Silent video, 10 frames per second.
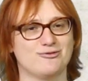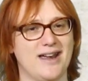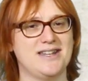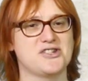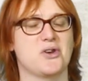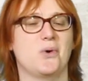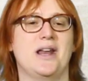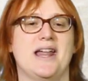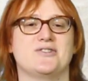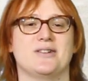Range in
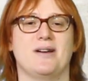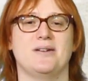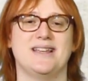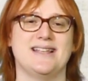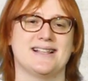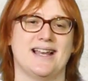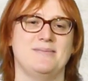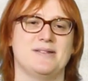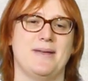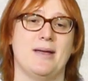all-electric mode is
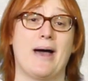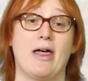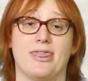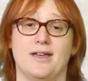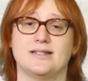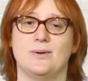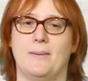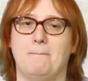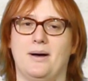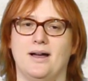claimed to be about
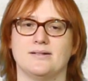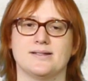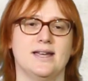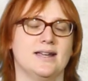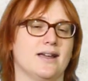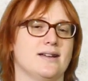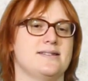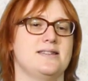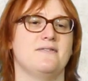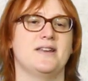31 miles,
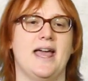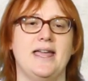courtesy of an